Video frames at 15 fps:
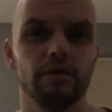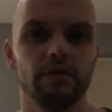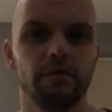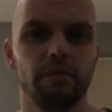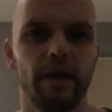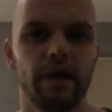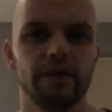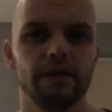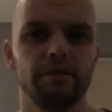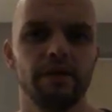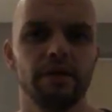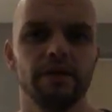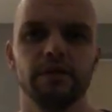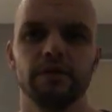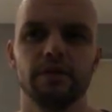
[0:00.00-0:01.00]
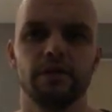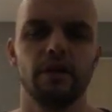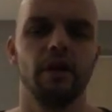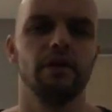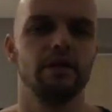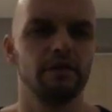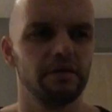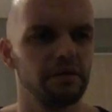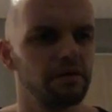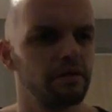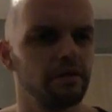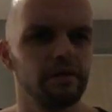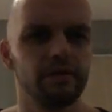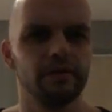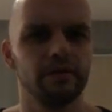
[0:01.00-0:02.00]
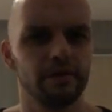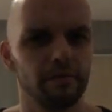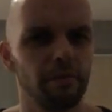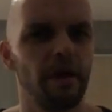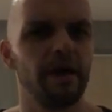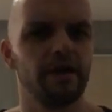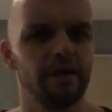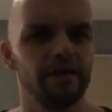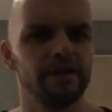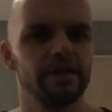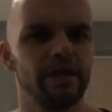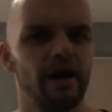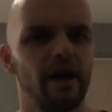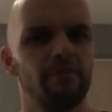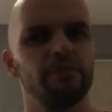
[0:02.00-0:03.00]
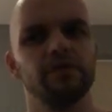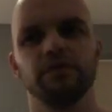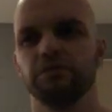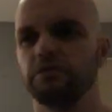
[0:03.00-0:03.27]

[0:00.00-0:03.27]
the blacksmiths, like in the back in the times,